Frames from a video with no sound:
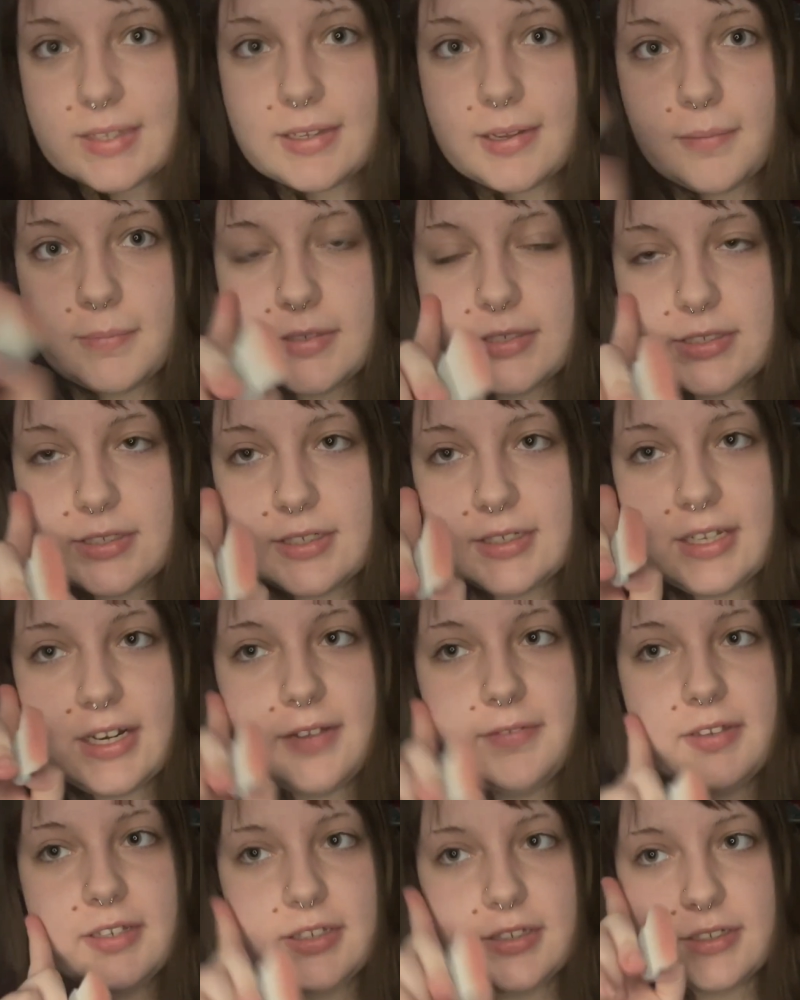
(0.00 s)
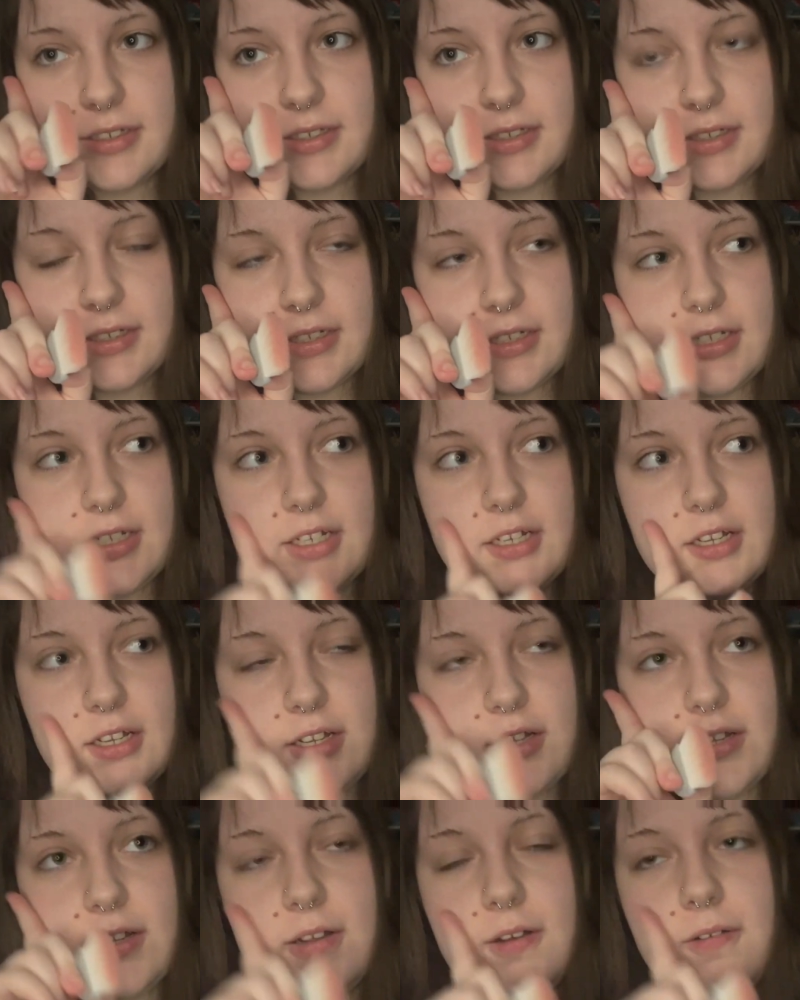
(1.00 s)
I'm just gonna kind of like
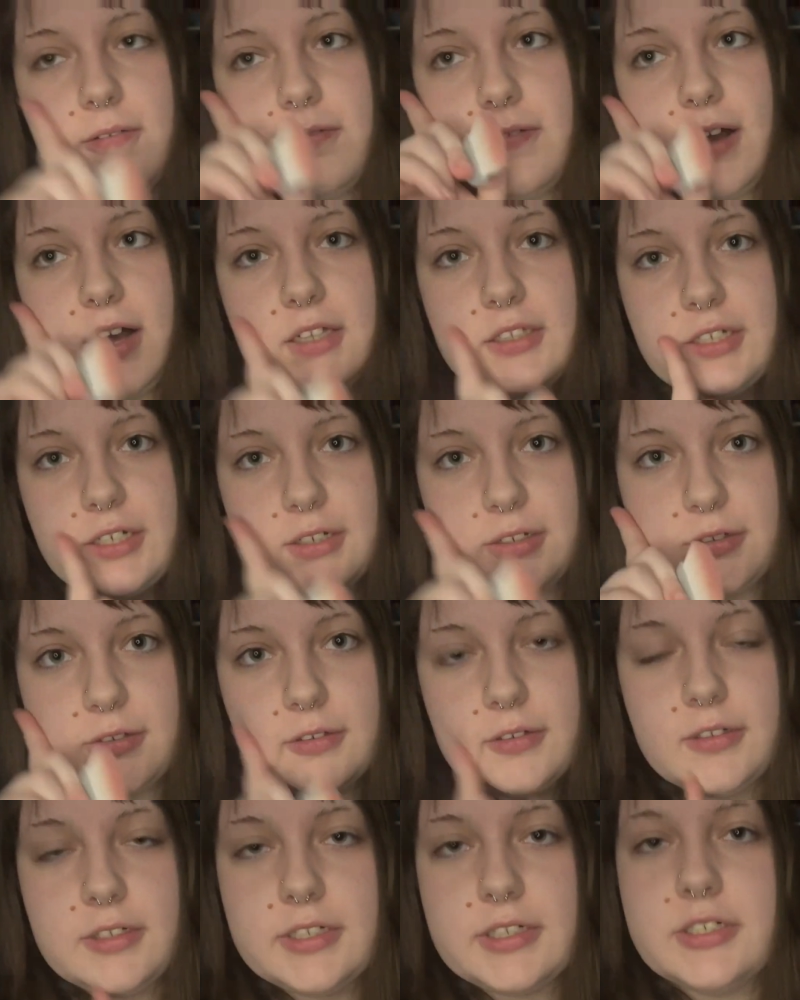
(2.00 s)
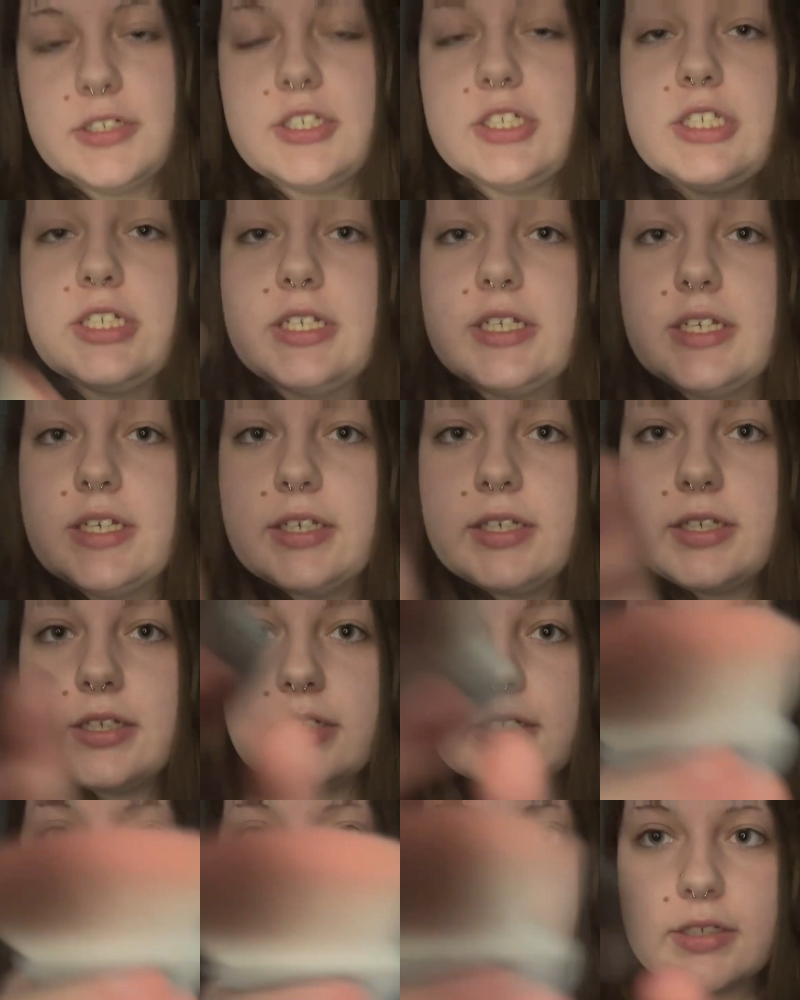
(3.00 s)
follow your cheek
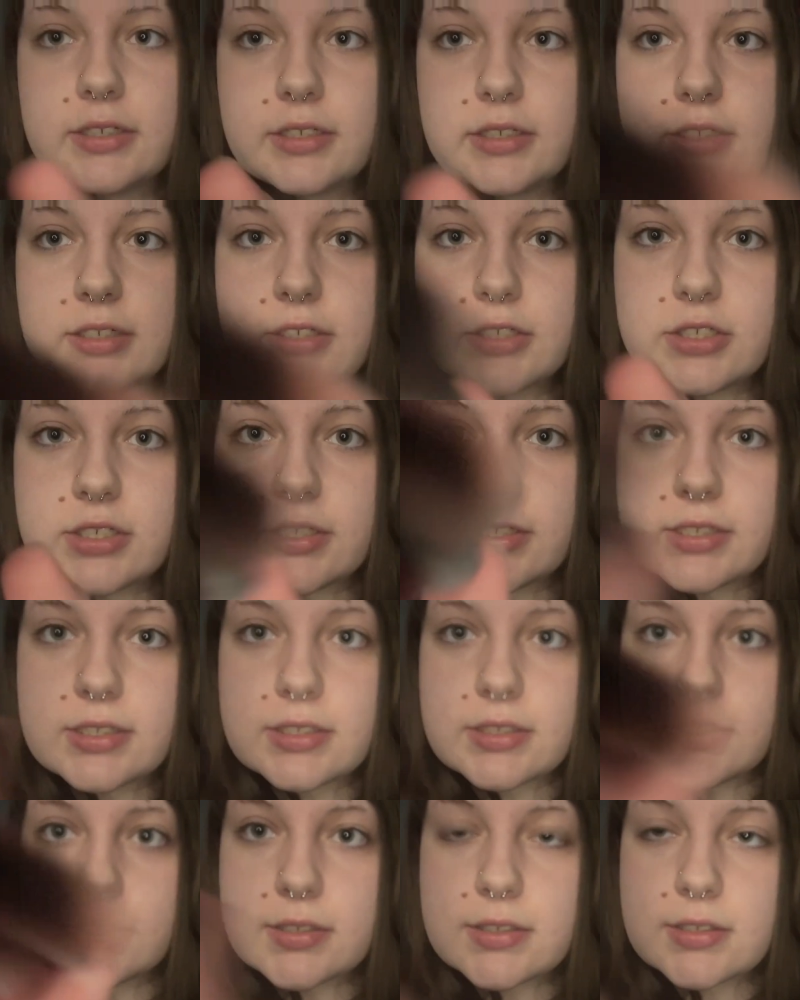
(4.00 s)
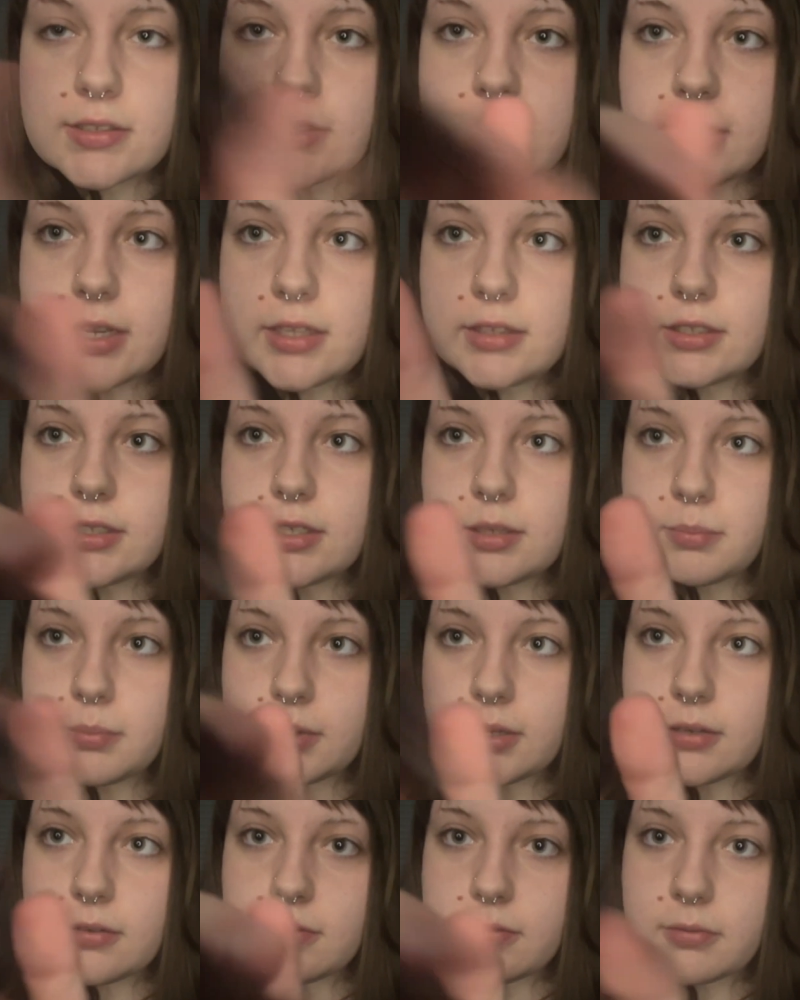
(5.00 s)
just slightly
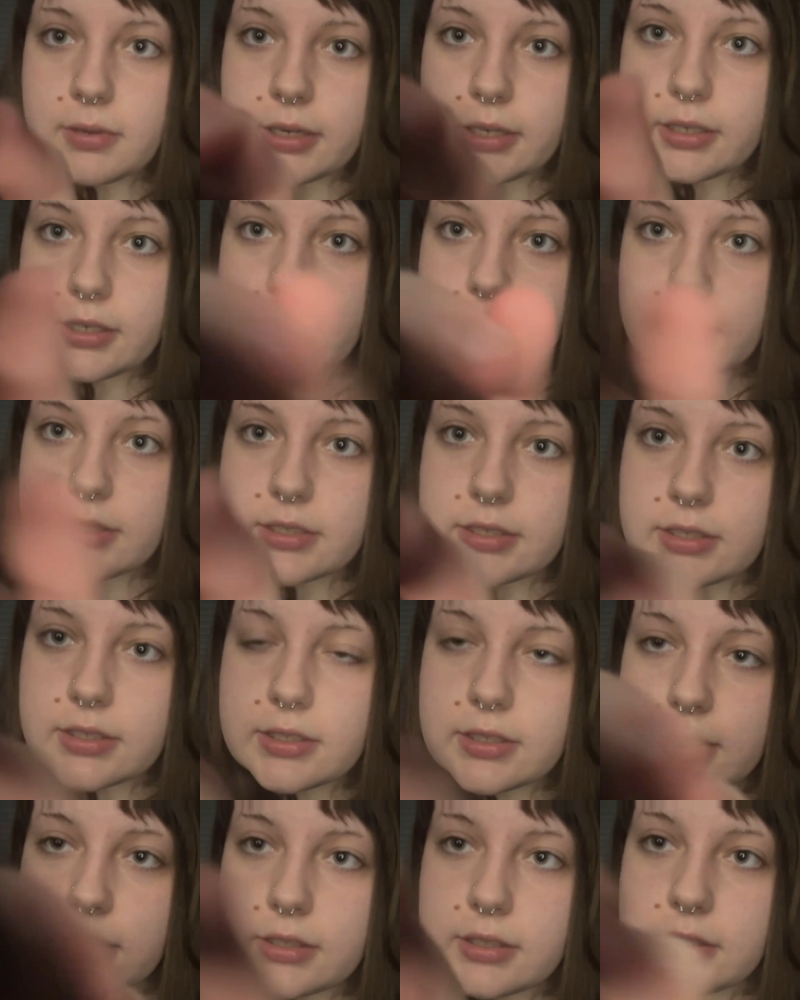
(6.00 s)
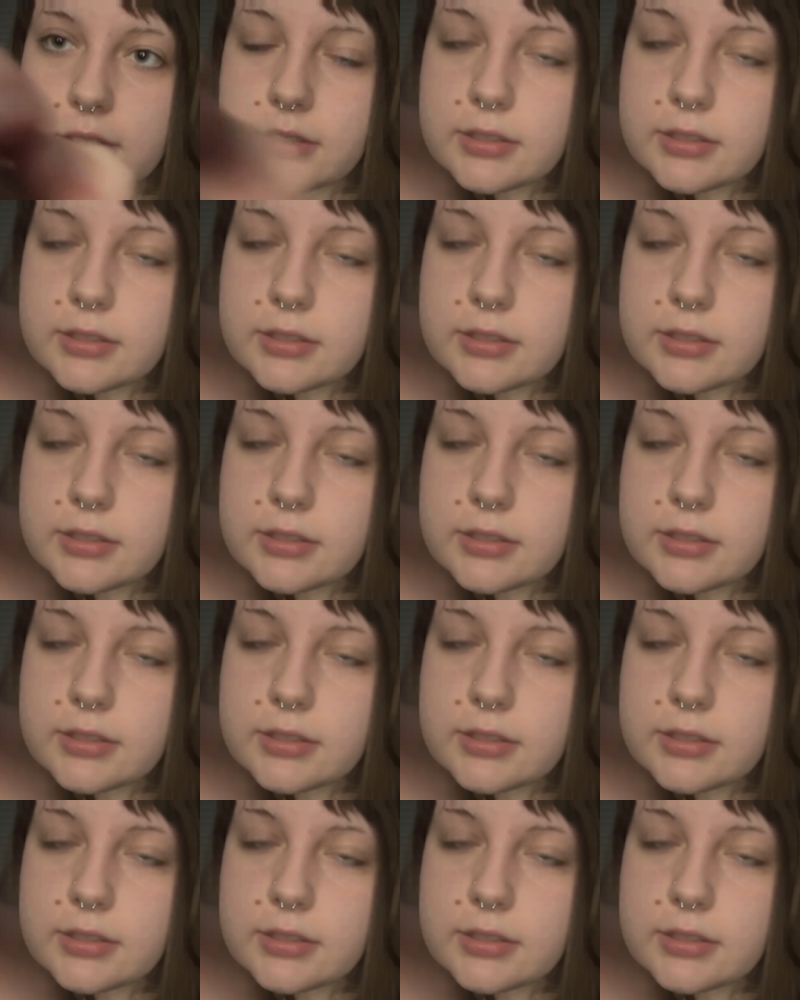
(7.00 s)
above where I did the